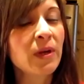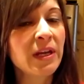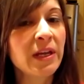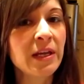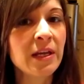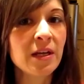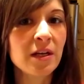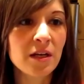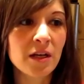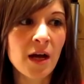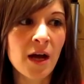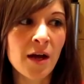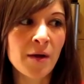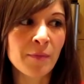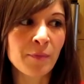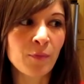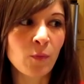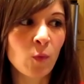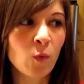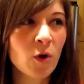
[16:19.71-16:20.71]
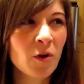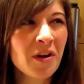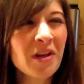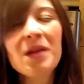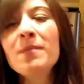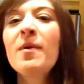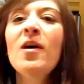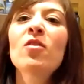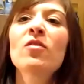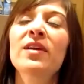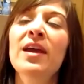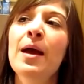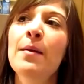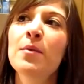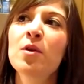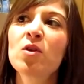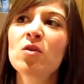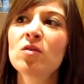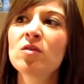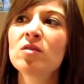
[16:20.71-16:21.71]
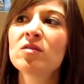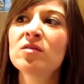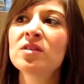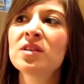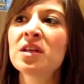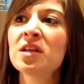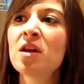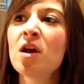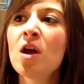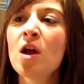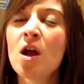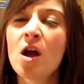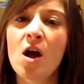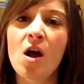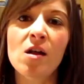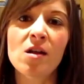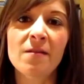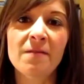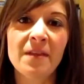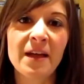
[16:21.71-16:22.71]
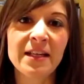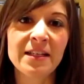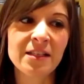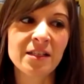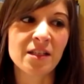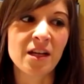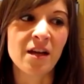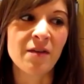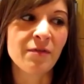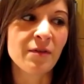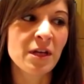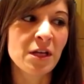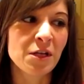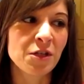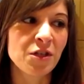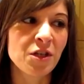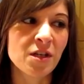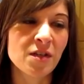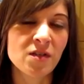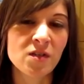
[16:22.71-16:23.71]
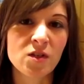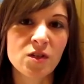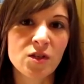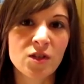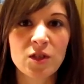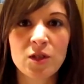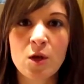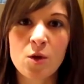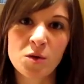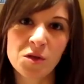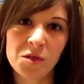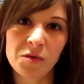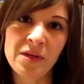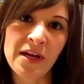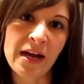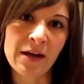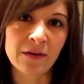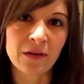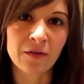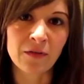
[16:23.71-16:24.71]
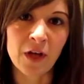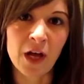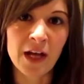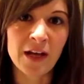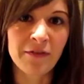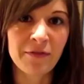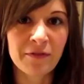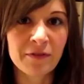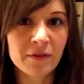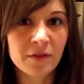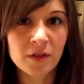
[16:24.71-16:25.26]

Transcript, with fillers: we um, worrying about chemicals and all of that stuff just slows you down in life.